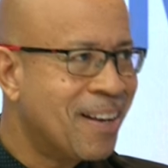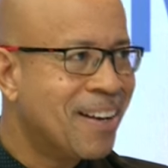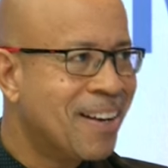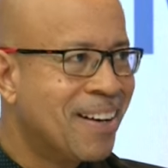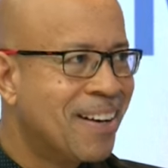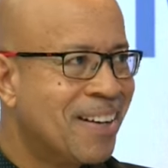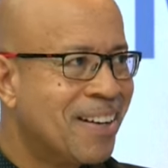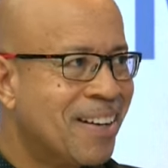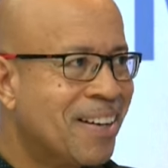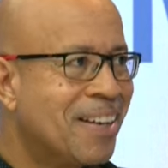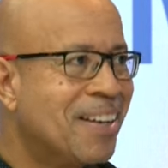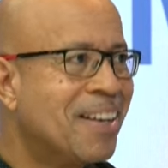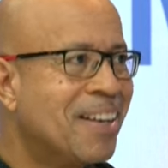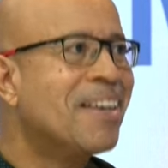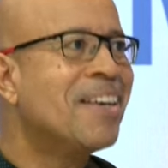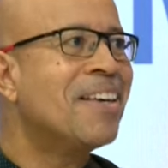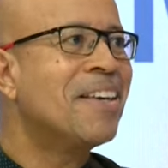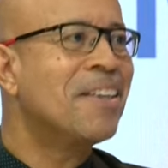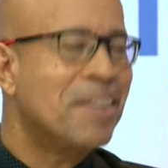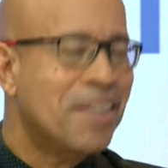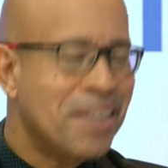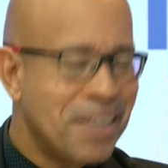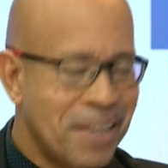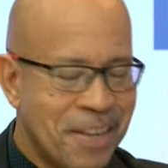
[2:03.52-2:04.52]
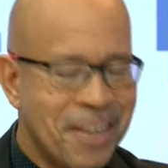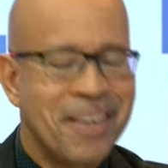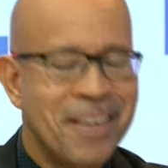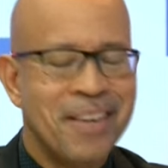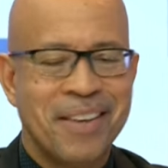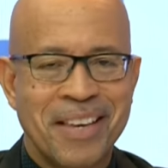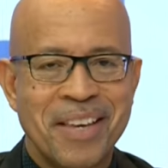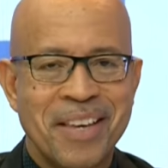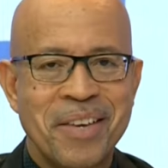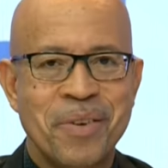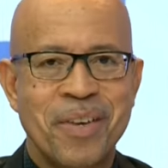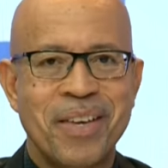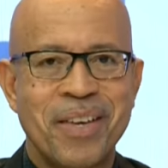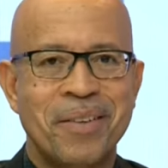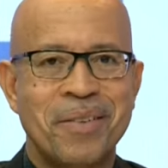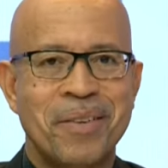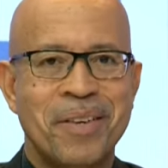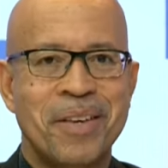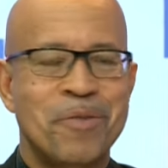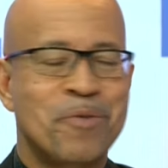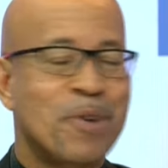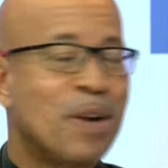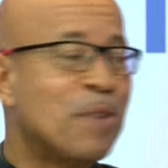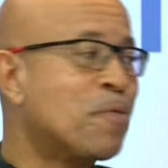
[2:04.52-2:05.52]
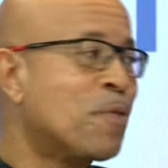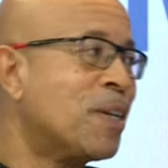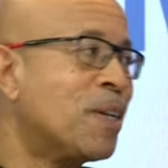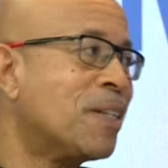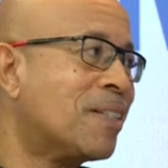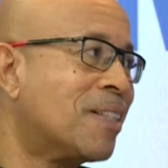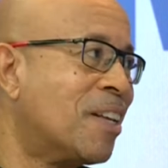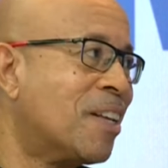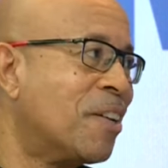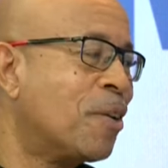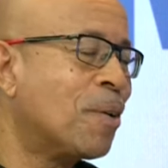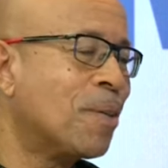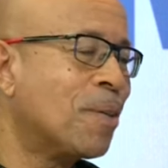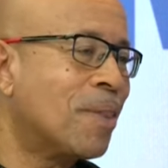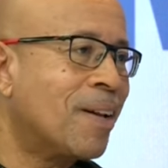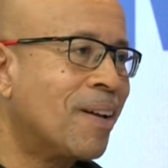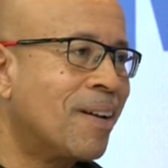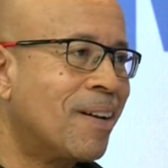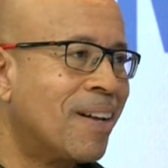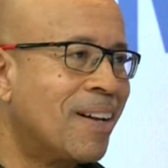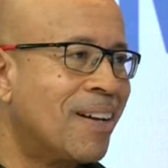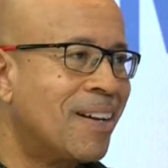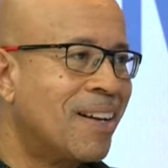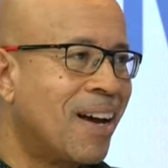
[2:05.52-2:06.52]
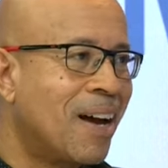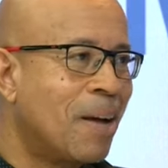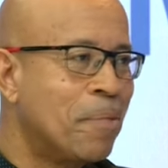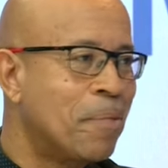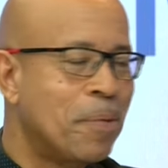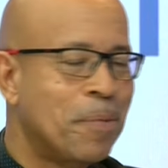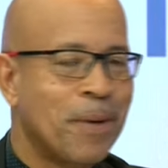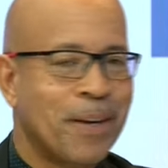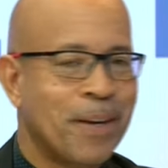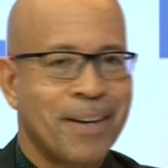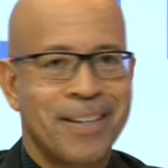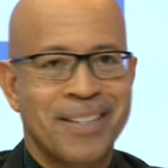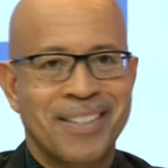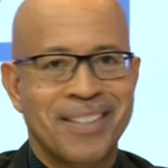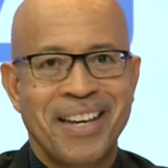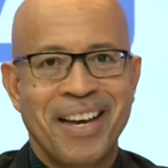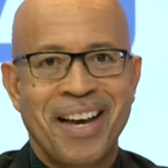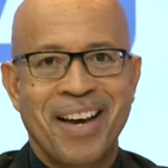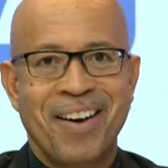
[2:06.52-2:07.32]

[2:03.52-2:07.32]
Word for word: Oh. He, he, he, he, he referenced the North London Derby because